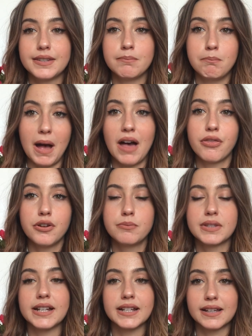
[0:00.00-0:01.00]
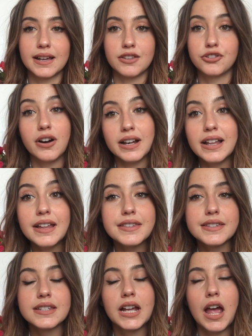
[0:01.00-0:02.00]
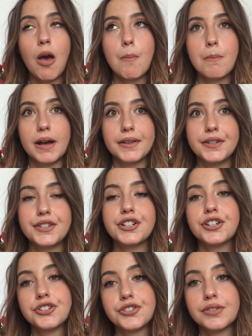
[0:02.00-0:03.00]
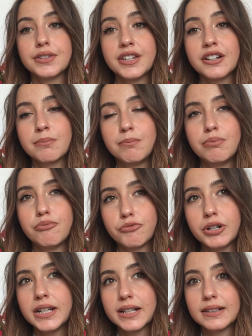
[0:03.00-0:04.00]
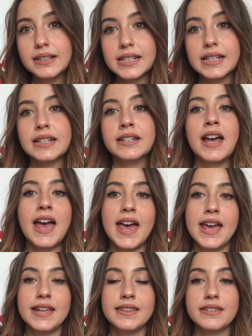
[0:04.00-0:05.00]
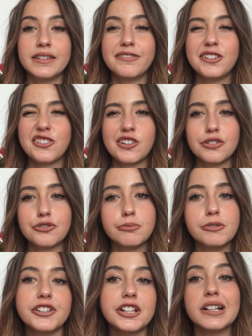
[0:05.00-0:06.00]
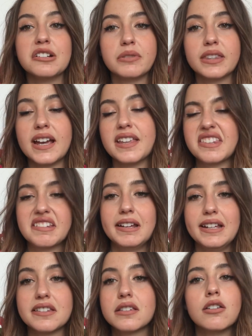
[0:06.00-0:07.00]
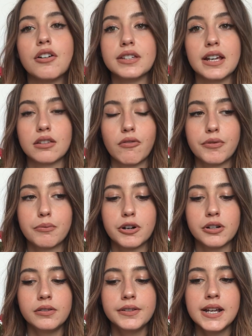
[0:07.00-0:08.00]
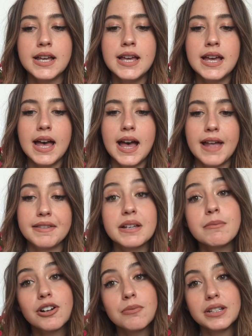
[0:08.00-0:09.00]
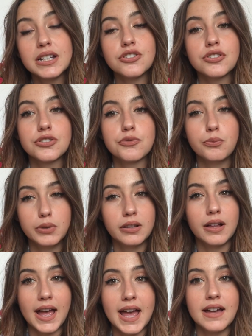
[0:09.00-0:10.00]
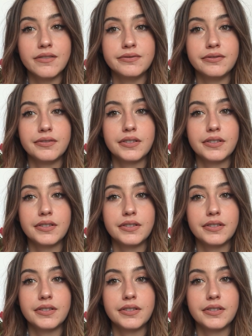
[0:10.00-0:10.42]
bathrooms, like toilets, but they're pretty clean, and if you're not too particular with that, it's not the end of the world. And some accommodations will have